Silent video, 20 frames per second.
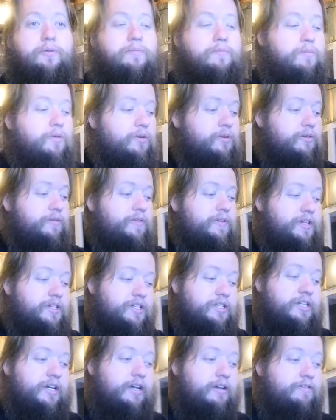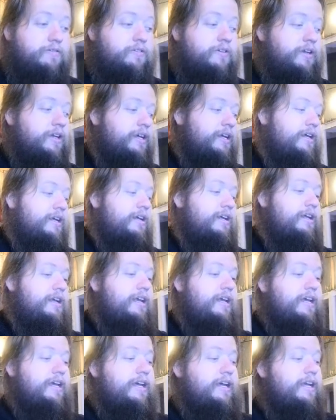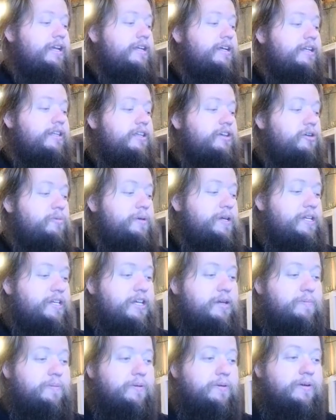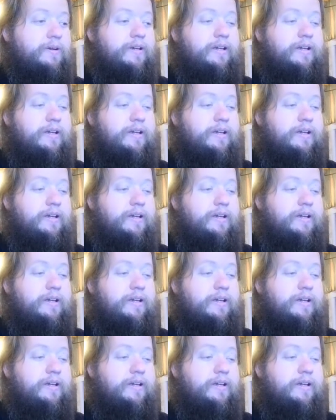more of this stuff and a little bit deeper